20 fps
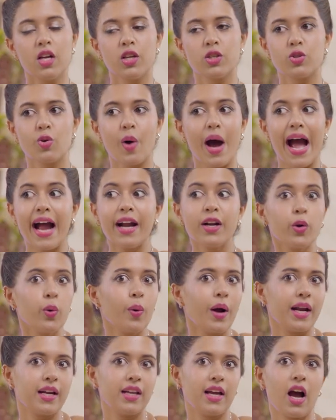So I had no
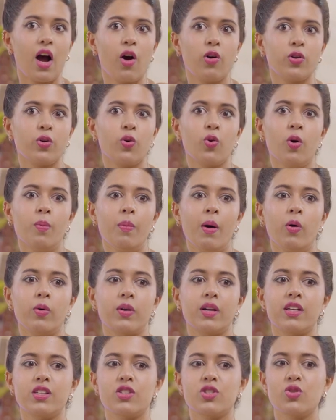idea how to go about it.